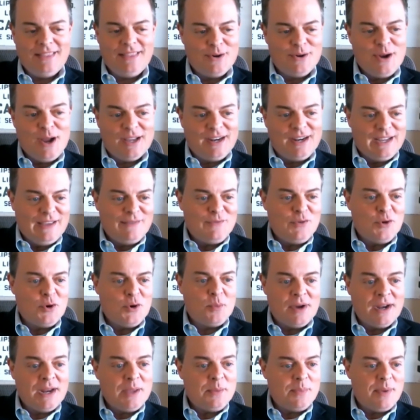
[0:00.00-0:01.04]
they're not going to give you
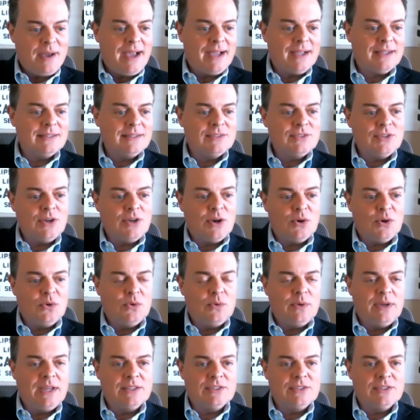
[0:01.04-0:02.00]
your money back. So